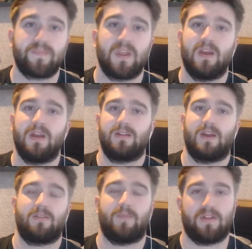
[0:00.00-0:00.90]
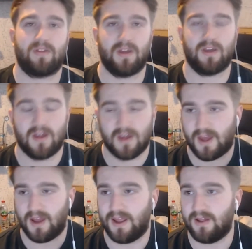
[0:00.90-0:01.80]
Next best thing,
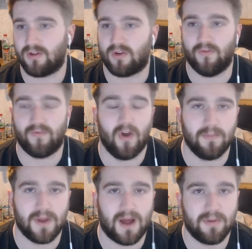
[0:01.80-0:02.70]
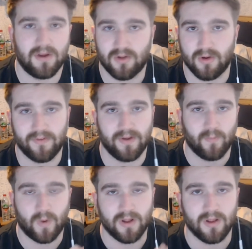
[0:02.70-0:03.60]
Adidas Confirmed app. So if you're in one of
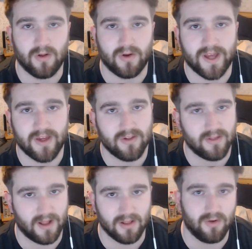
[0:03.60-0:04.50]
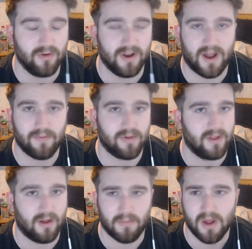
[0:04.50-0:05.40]
the locations like London, Amsterdam,
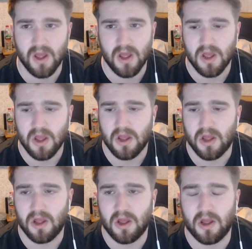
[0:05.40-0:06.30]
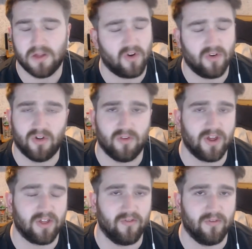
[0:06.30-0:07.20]
uh, I don't know the rest of
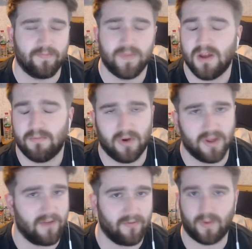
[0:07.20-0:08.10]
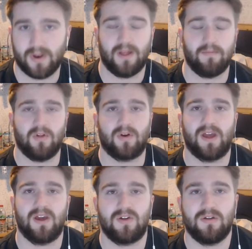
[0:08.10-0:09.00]
them, but yeah, if you're in one of them
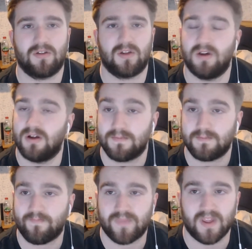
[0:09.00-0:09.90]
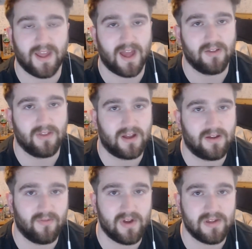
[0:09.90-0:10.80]
locations, get on that,
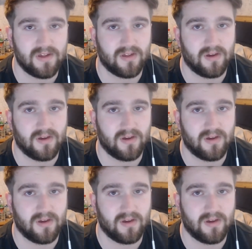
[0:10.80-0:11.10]
register.